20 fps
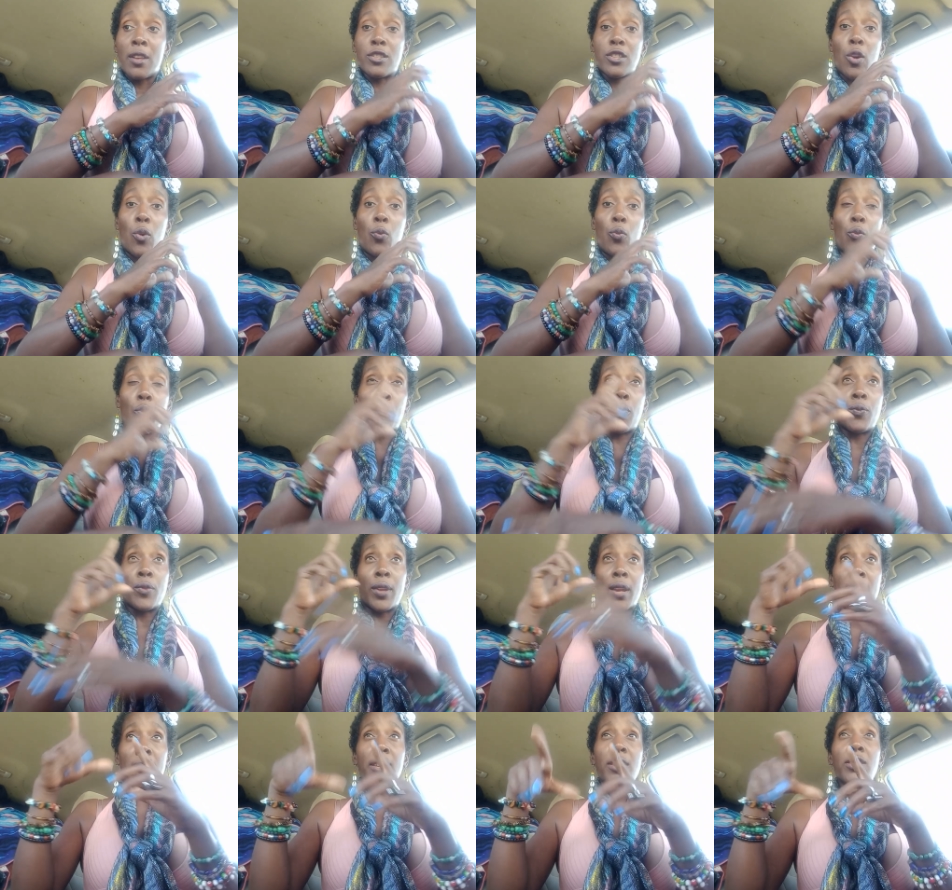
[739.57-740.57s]
So
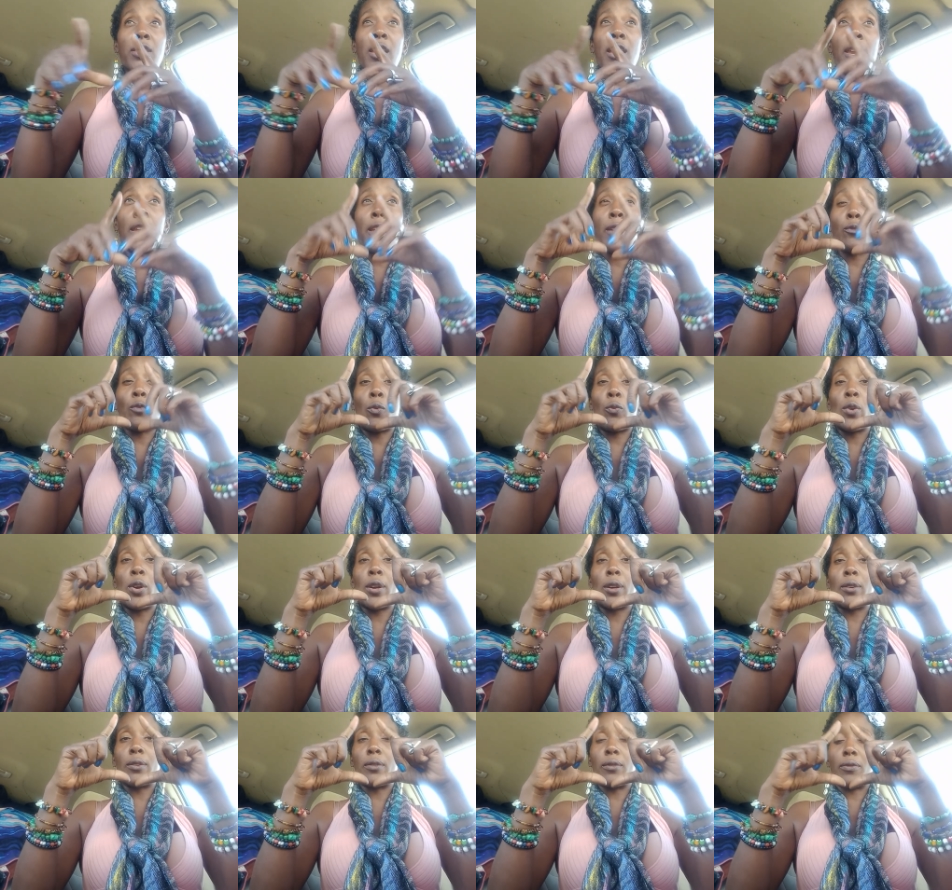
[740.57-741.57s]
anything when
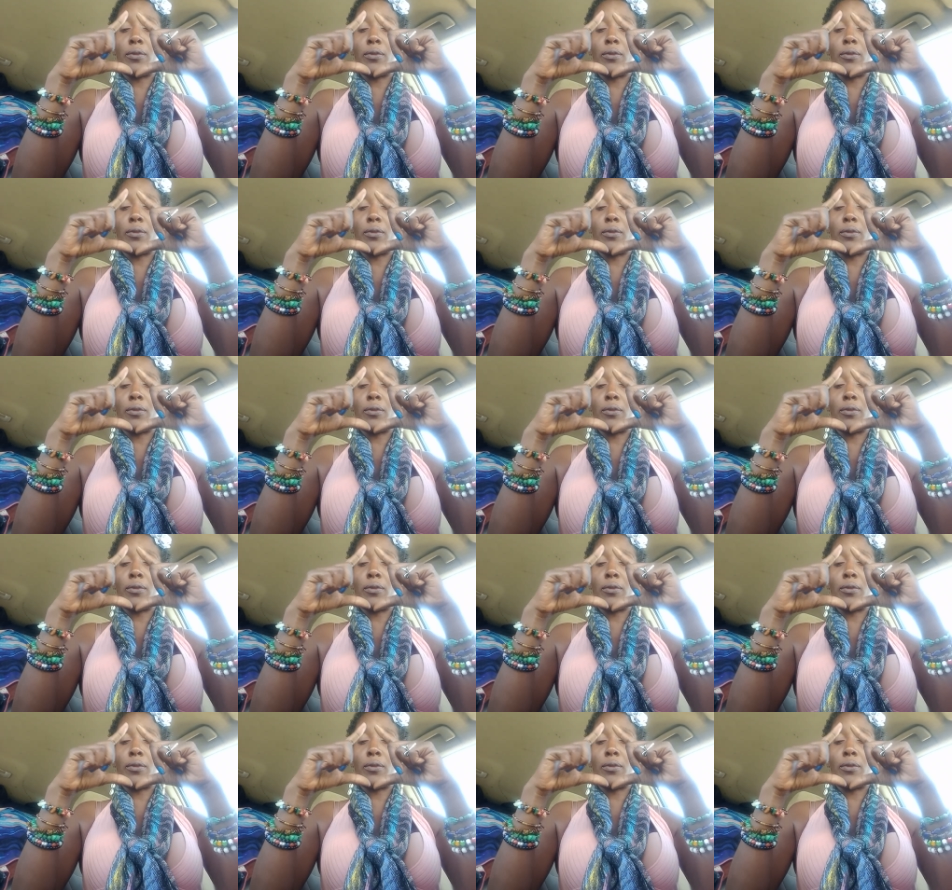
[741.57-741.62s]
we're